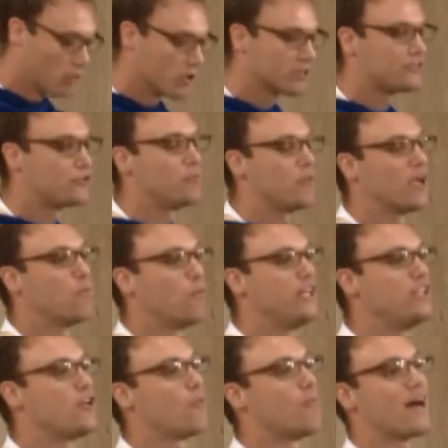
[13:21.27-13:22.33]
We're assuming
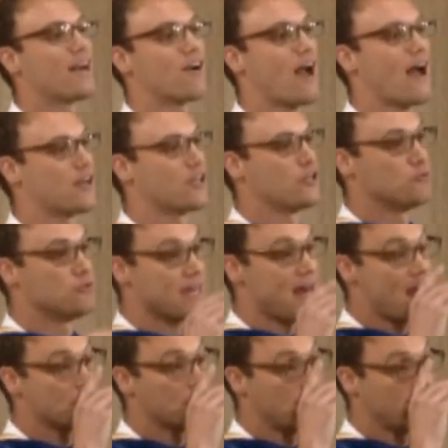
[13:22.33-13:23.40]
we know better how to use
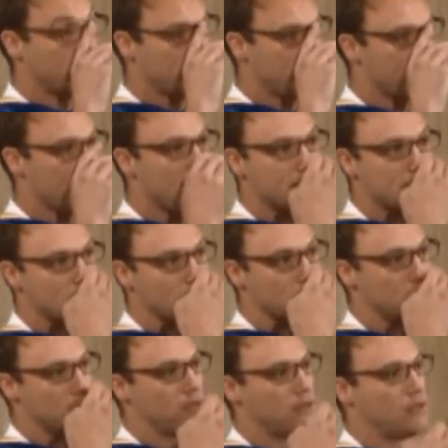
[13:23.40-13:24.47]
that money than they do.
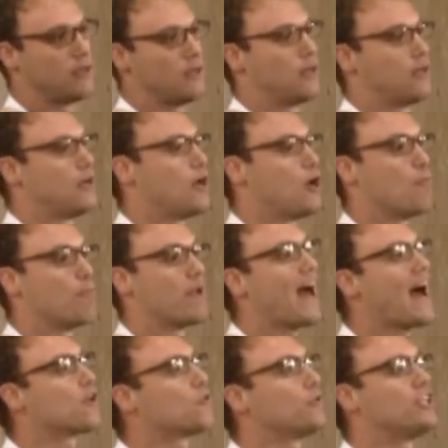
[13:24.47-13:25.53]
But
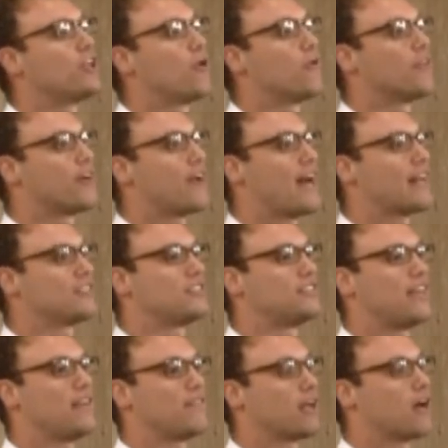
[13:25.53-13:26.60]
how do we know they're not
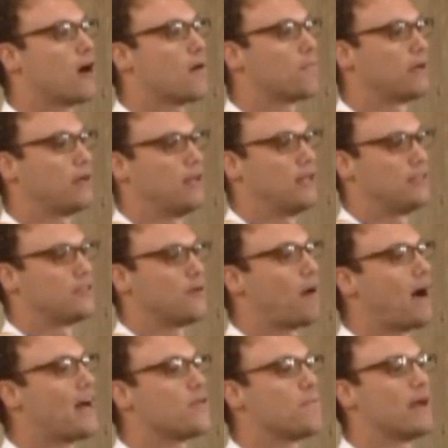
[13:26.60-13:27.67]
saving up to
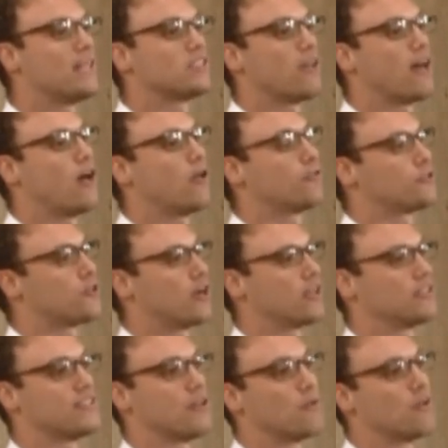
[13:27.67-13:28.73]
buy the mental health
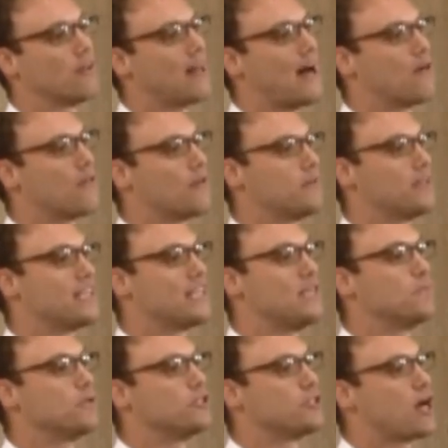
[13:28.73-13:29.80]
drugs that will allow them to
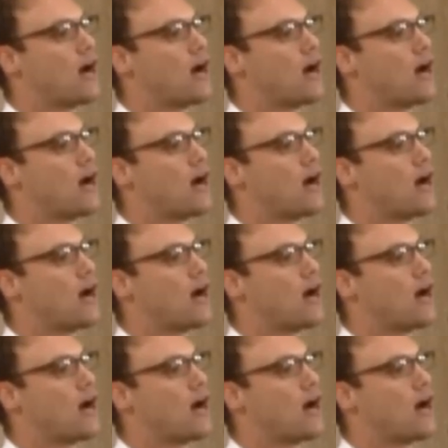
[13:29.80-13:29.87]
keep a